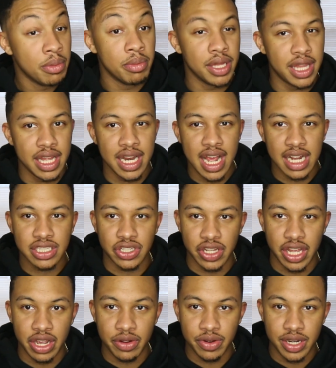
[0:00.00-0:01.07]
But then
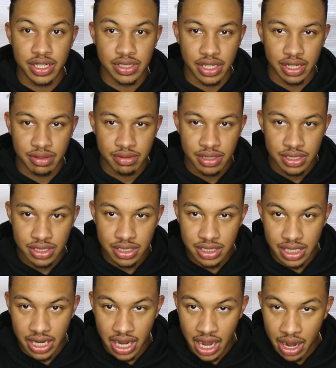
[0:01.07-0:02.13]
actually hear it, he's like,
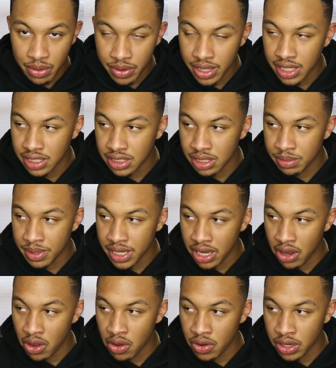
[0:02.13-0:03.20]
she's like, I really should be
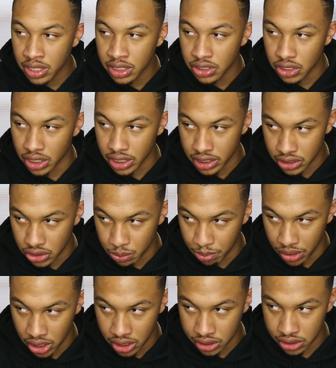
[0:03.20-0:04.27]
going. He's like,
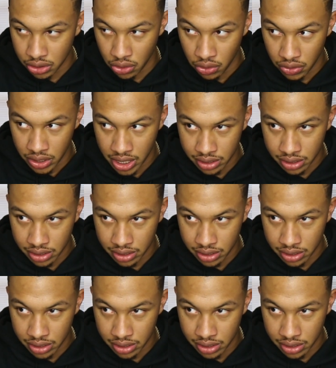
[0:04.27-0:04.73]
but it's cold